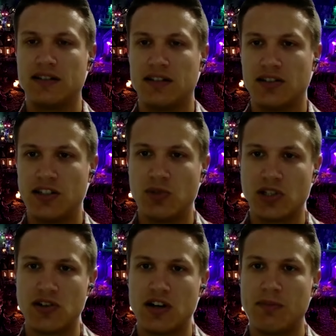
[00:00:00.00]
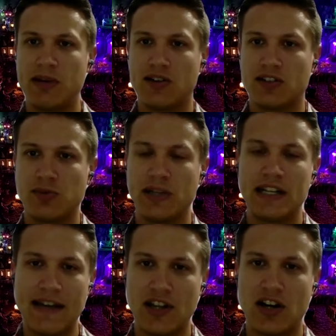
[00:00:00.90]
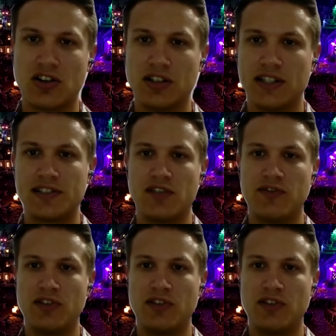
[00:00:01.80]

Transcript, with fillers: uh, that you want to talk about? Because we didn't have that on our list here.